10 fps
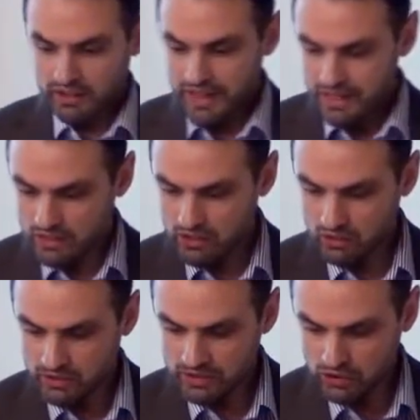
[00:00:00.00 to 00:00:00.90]

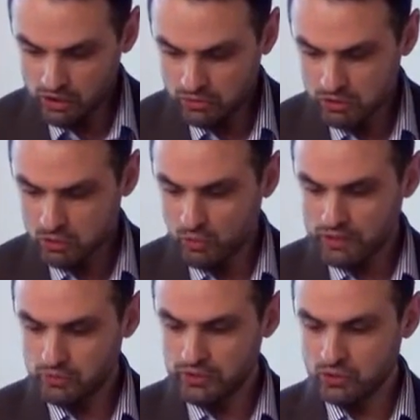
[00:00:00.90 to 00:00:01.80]
technical terms,
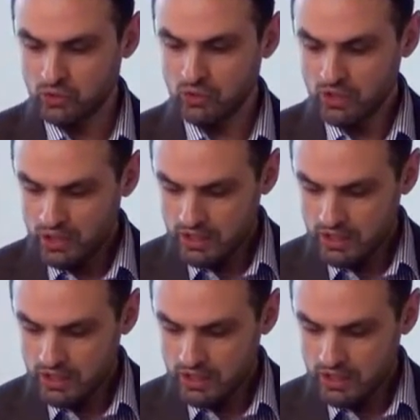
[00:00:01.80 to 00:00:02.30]
what we do